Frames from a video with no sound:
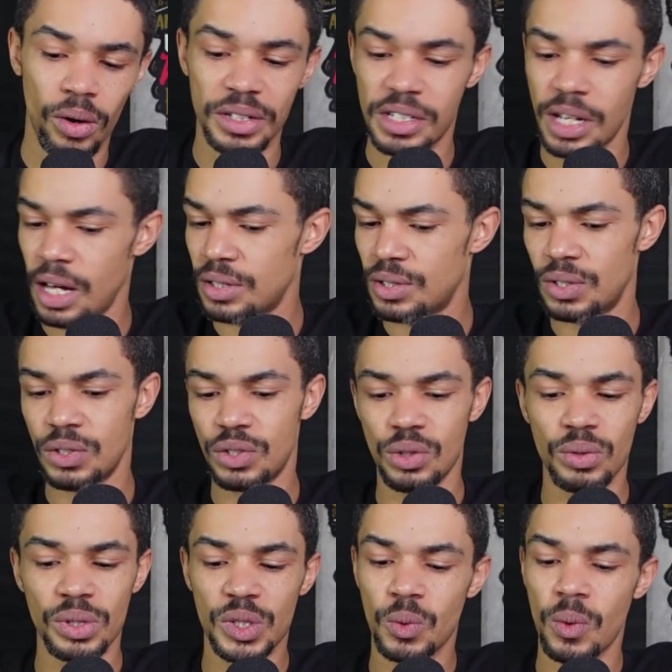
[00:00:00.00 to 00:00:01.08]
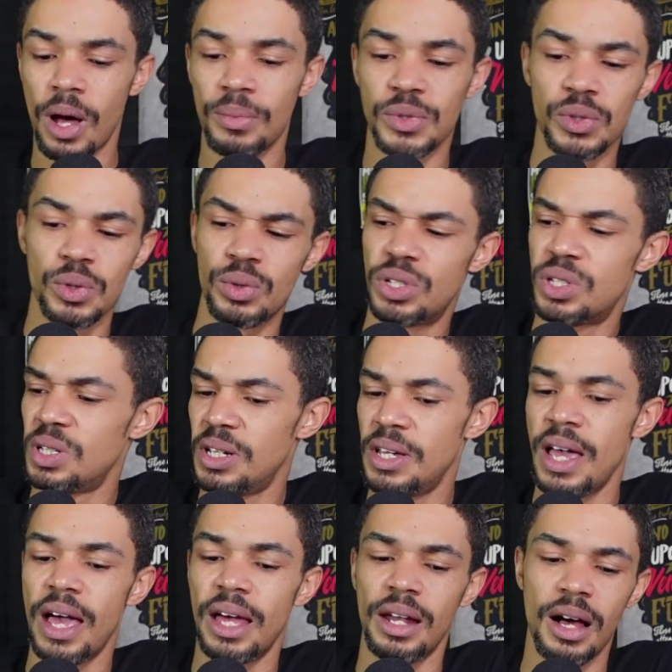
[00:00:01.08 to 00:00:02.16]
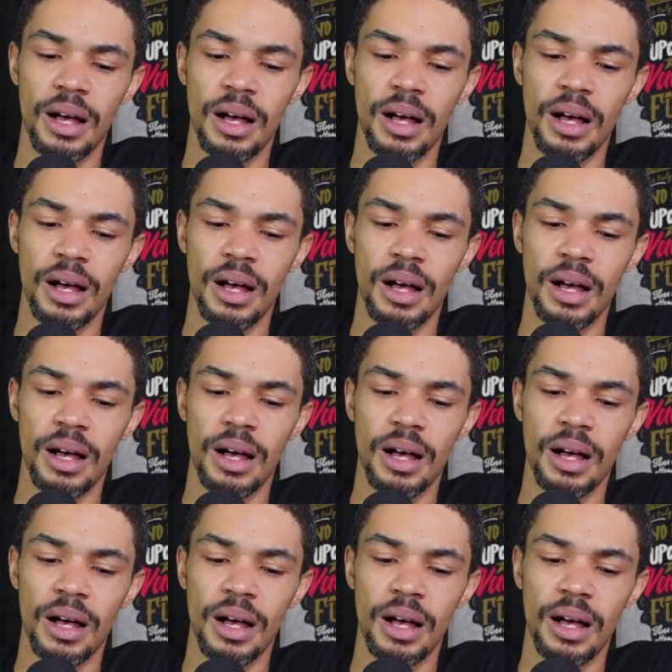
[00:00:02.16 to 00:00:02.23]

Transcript: Dexes, Uniswap, Sushi, and uh,